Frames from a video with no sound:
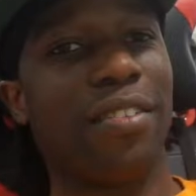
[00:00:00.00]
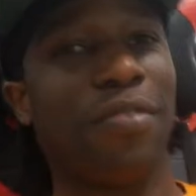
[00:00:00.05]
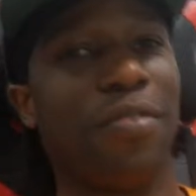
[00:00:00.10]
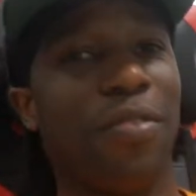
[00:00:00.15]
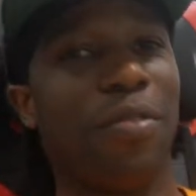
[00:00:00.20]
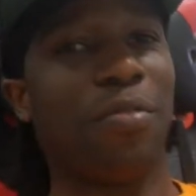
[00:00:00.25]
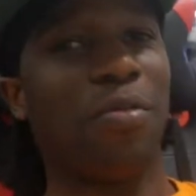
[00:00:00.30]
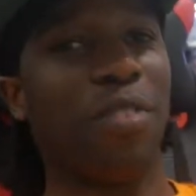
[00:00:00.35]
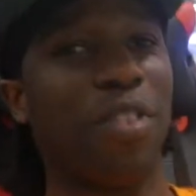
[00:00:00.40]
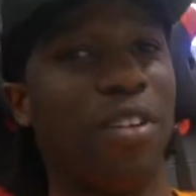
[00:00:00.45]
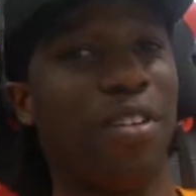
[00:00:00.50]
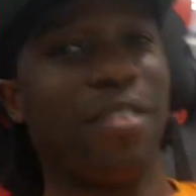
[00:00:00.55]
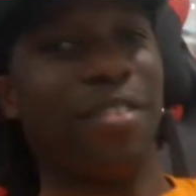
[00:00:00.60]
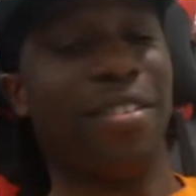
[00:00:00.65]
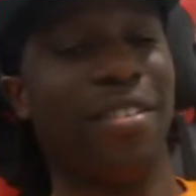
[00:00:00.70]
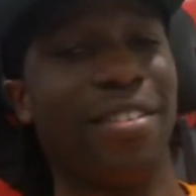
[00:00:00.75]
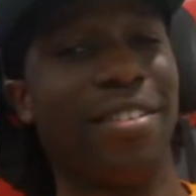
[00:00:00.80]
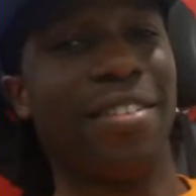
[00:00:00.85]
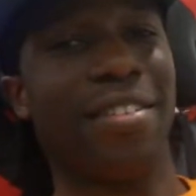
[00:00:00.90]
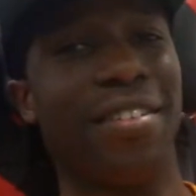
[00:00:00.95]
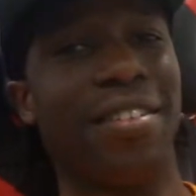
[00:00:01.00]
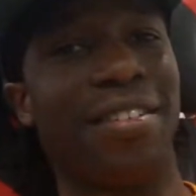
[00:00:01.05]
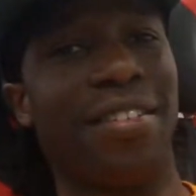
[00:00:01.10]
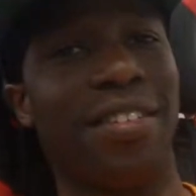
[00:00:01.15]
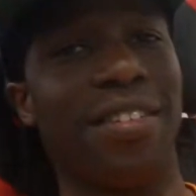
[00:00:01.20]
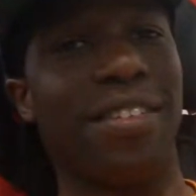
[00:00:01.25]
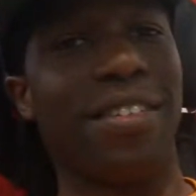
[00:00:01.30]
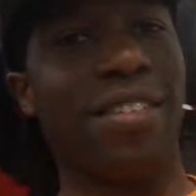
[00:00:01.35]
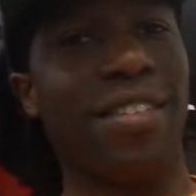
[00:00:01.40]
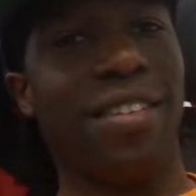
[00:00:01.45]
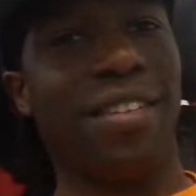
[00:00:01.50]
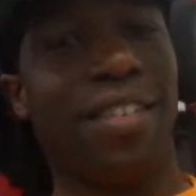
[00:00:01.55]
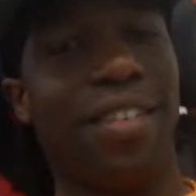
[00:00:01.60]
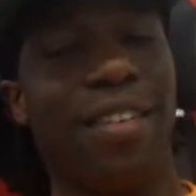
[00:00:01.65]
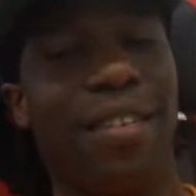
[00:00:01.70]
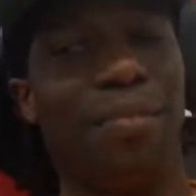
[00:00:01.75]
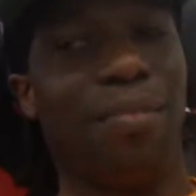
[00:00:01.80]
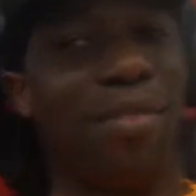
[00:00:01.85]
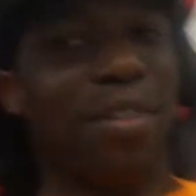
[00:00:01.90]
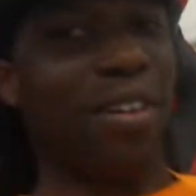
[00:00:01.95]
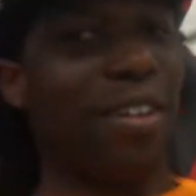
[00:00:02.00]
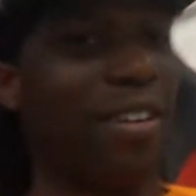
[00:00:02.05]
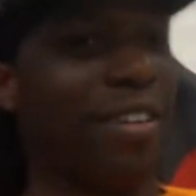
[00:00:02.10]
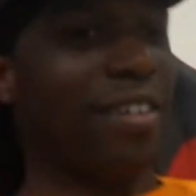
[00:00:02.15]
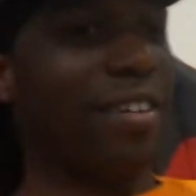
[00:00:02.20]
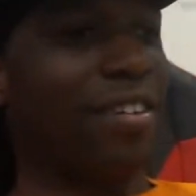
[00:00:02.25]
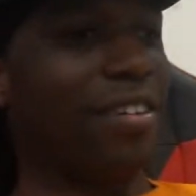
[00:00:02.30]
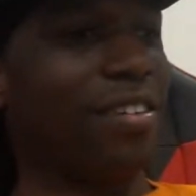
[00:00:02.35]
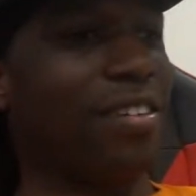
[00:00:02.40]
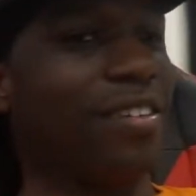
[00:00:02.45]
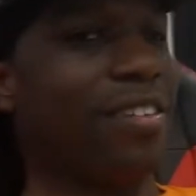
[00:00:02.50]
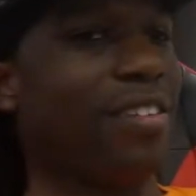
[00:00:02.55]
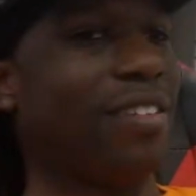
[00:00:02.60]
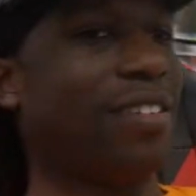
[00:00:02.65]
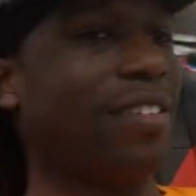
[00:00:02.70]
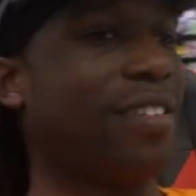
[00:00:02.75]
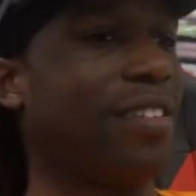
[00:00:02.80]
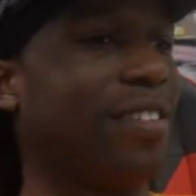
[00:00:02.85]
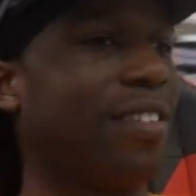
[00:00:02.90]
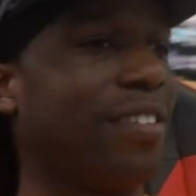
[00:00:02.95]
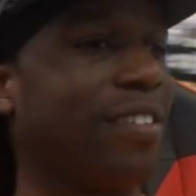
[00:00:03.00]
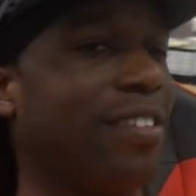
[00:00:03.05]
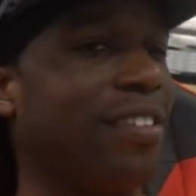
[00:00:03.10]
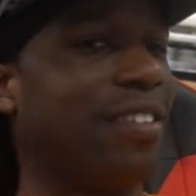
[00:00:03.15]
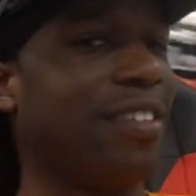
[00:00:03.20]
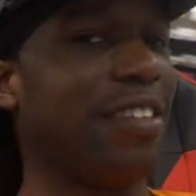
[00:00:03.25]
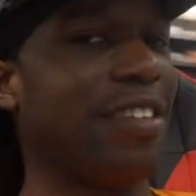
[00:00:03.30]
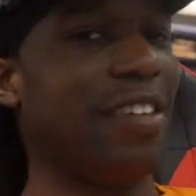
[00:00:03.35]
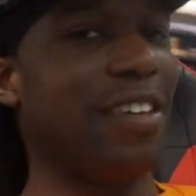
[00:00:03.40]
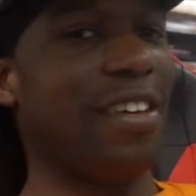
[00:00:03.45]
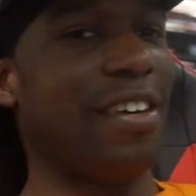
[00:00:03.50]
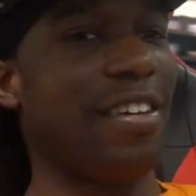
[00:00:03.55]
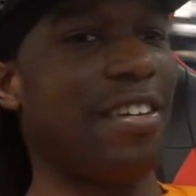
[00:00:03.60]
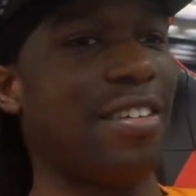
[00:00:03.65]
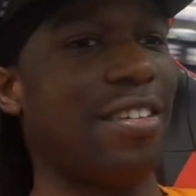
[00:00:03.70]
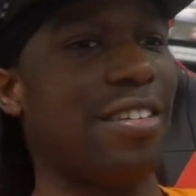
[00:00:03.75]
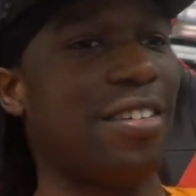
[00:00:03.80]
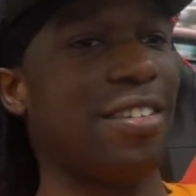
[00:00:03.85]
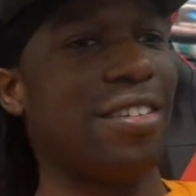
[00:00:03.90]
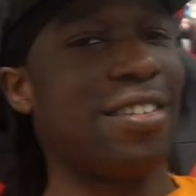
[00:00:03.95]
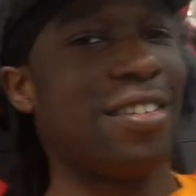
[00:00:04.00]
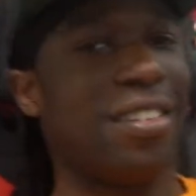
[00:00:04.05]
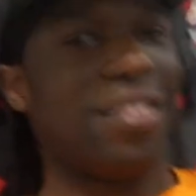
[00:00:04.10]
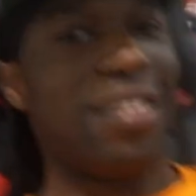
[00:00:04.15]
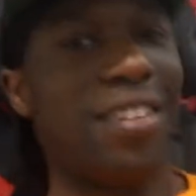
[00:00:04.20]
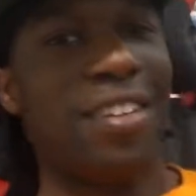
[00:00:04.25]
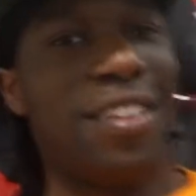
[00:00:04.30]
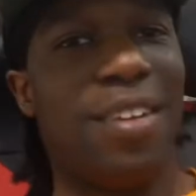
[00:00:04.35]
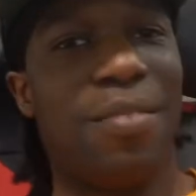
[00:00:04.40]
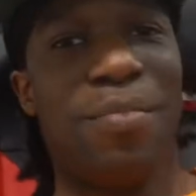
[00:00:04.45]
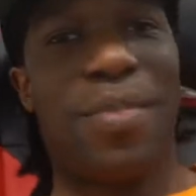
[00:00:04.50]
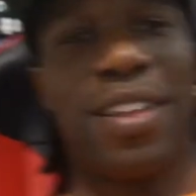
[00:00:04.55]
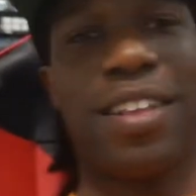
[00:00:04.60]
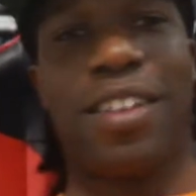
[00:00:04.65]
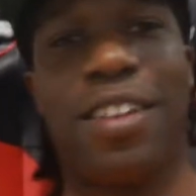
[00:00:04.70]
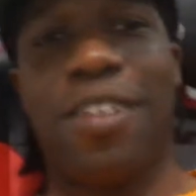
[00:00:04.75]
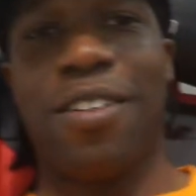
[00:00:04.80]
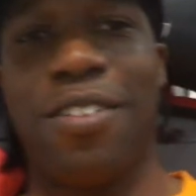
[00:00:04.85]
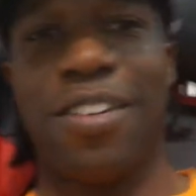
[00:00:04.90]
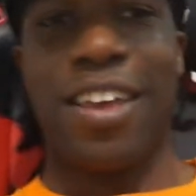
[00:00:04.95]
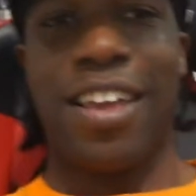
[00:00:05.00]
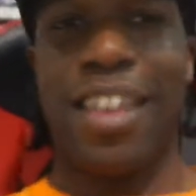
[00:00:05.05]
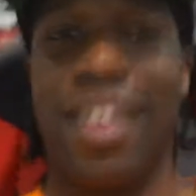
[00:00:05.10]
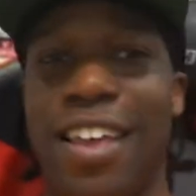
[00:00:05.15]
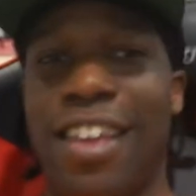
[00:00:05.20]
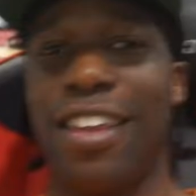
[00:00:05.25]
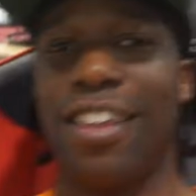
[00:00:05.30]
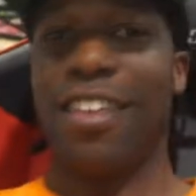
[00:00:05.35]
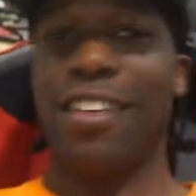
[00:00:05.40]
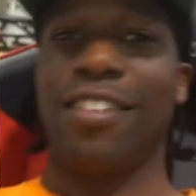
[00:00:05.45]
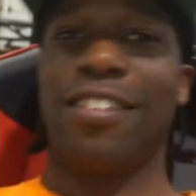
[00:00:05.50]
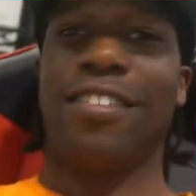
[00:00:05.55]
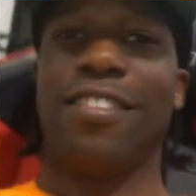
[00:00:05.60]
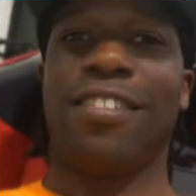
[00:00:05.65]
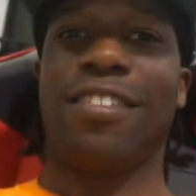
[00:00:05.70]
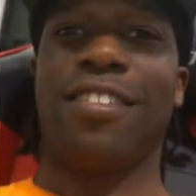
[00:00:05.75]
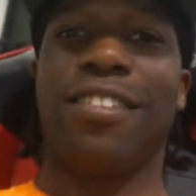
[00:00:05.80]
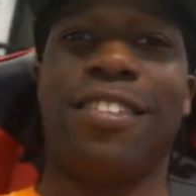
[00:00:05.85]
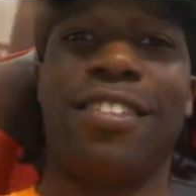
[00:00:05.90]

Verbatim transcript: For real. But uh, yeah, I have to go ahead and end this.